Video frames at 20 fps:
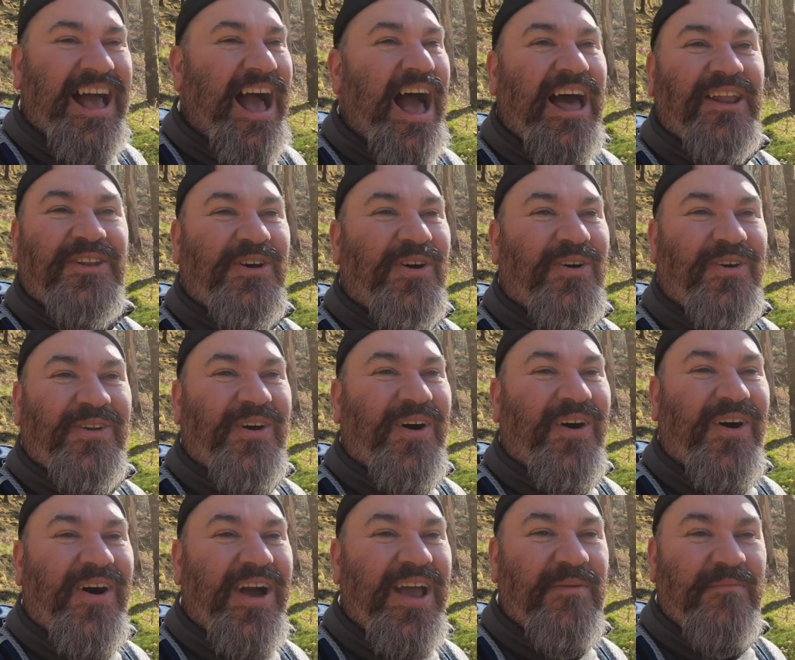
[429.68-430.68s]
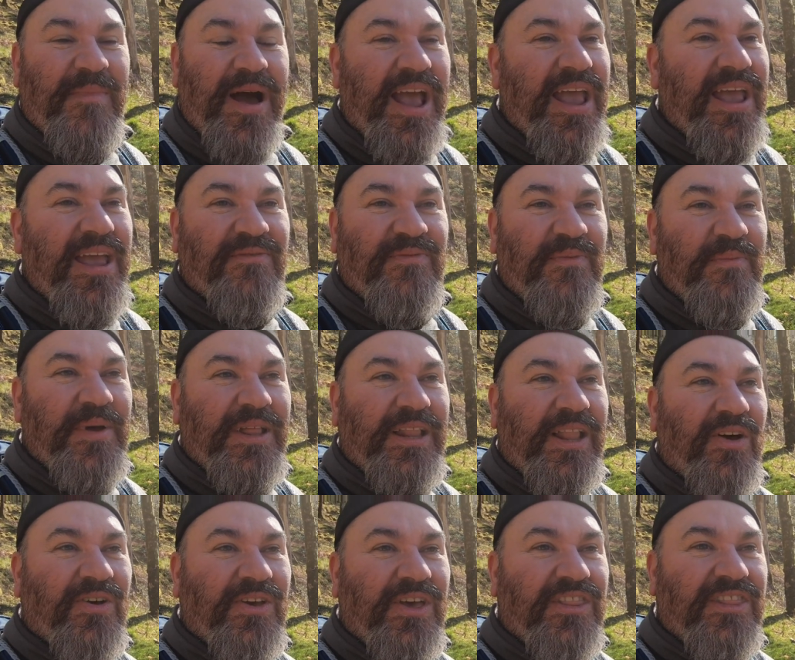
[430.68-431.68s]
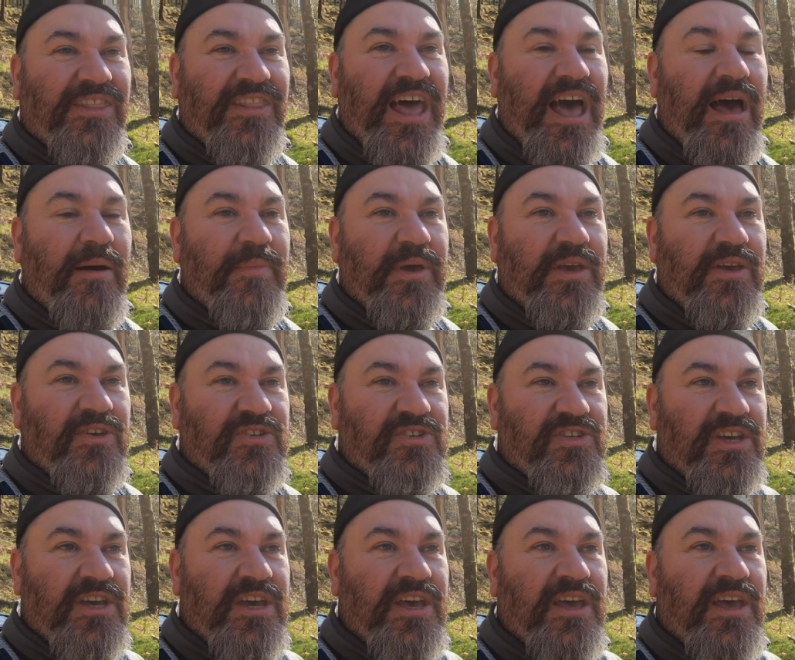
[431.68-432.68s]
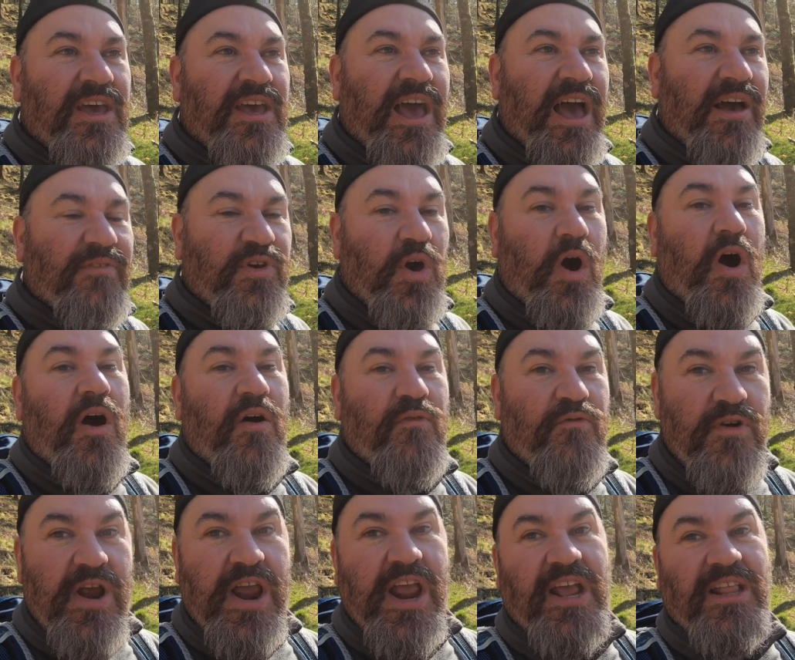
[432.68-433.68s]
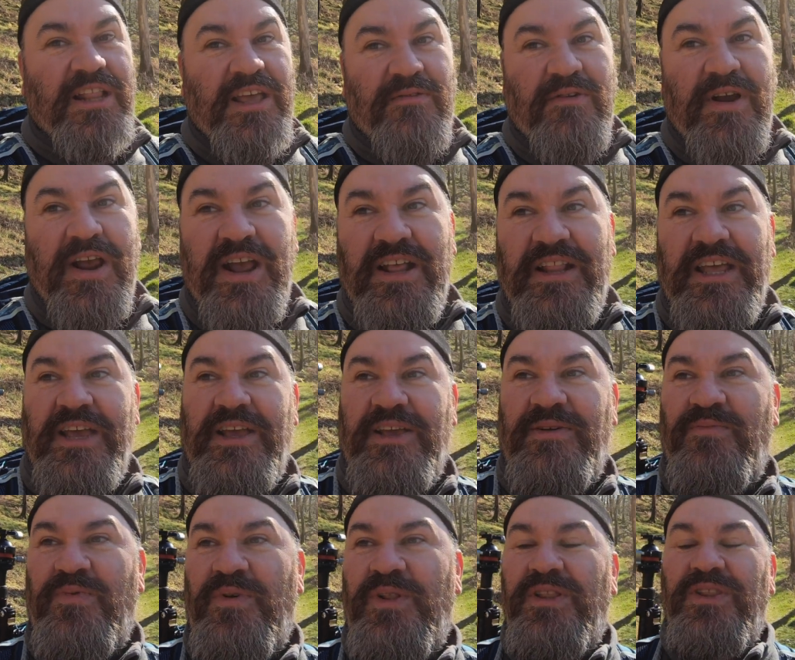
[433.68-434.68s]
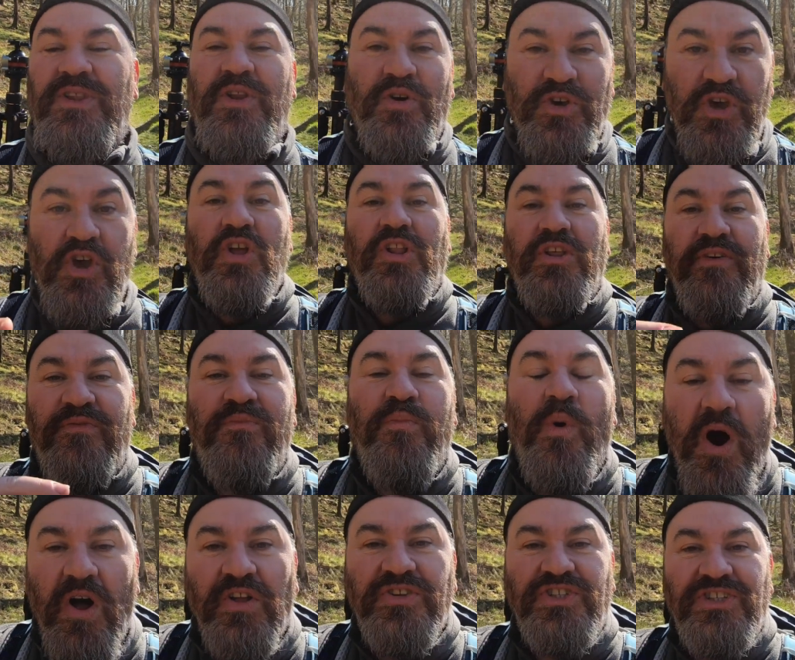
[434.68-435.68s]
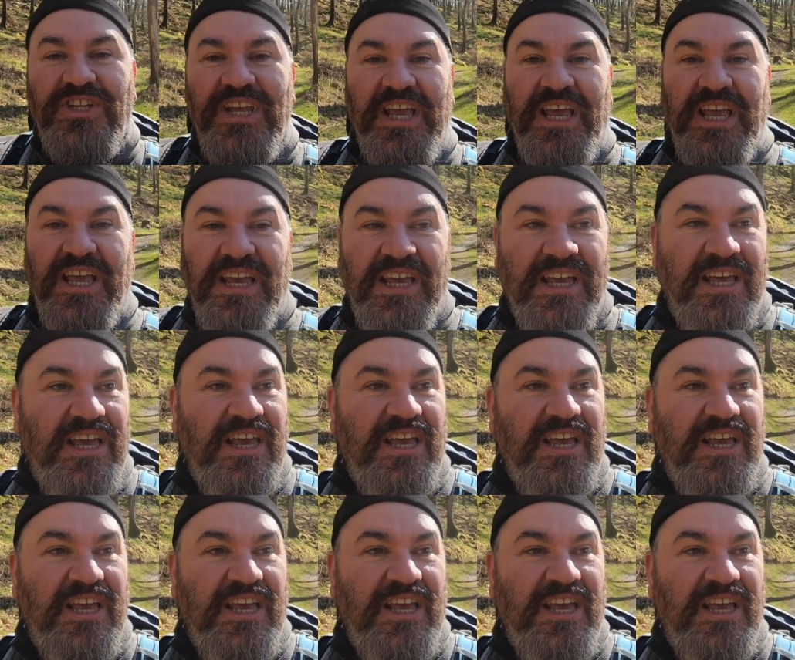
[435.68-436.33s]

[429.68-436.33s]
I don't know, it might even be longer than that because I've got a really, really, well, no, you'll have watched it.